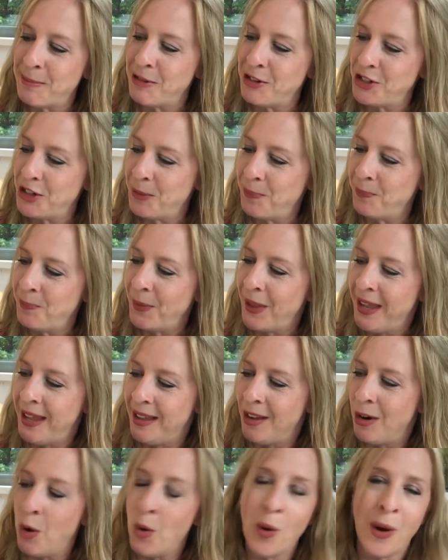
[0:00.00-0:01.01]
Bridget,
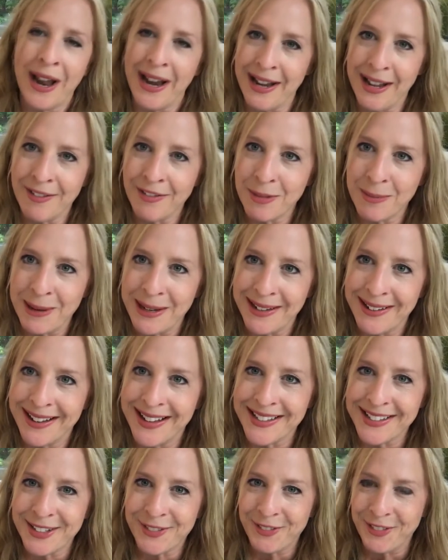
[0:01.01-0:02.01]
or any of the men,
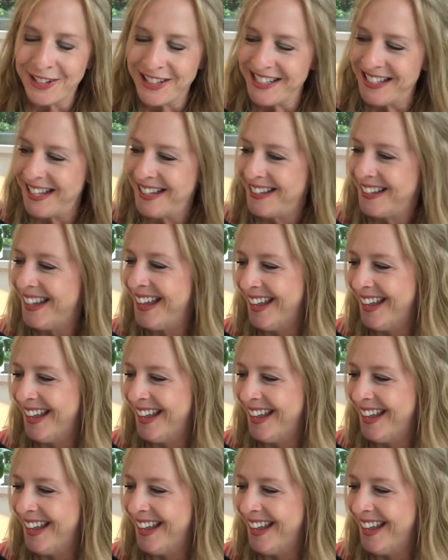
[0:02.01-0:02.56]
as I've already said.